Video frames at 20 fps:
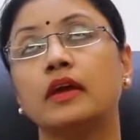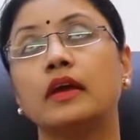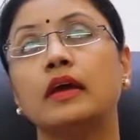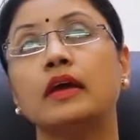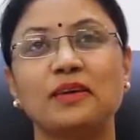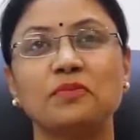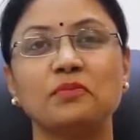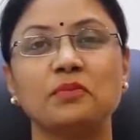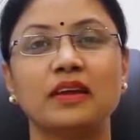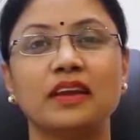
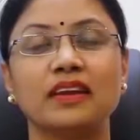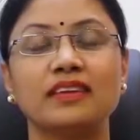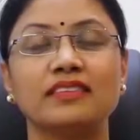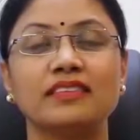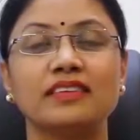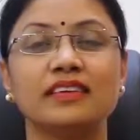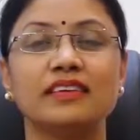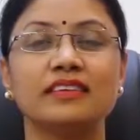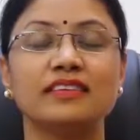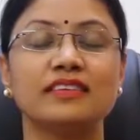Some
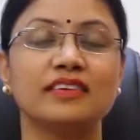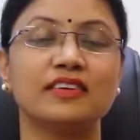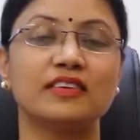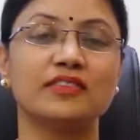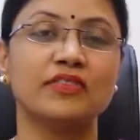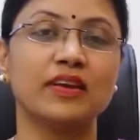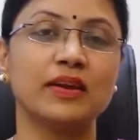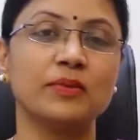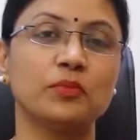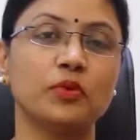cases,
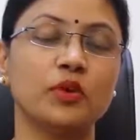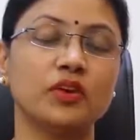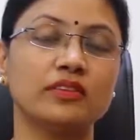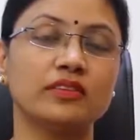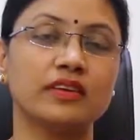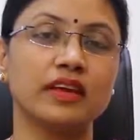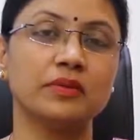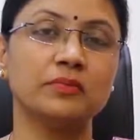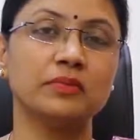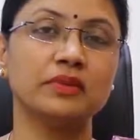fibroids
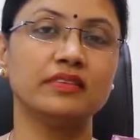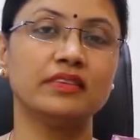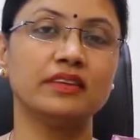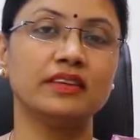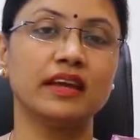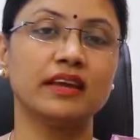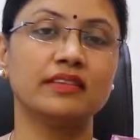can be seen